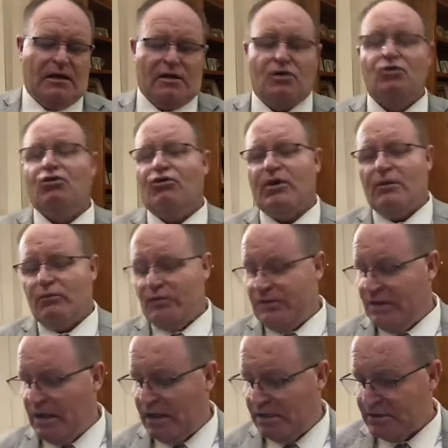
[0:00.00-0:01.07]
Uh, caught up
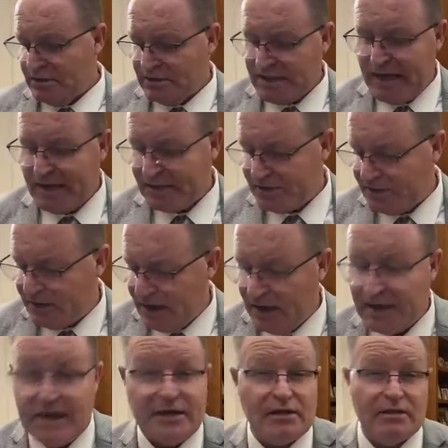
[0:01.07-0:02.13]
with young Zach
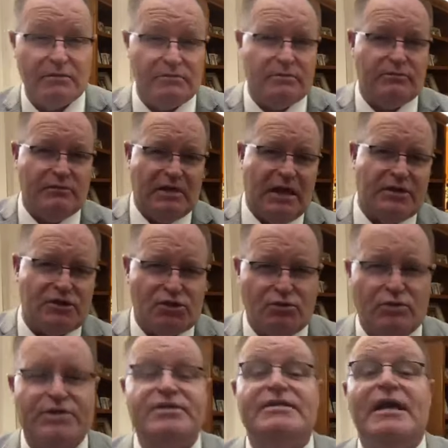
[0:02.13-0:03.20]
today, had a
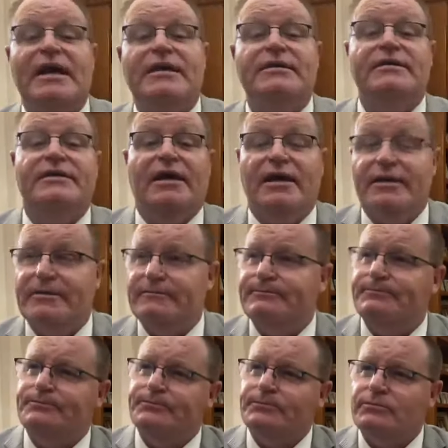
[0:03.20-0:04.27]
lunch with Zach today.
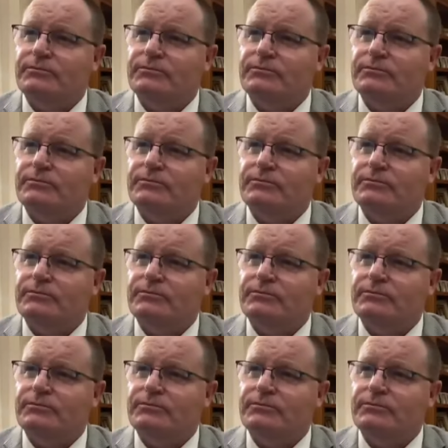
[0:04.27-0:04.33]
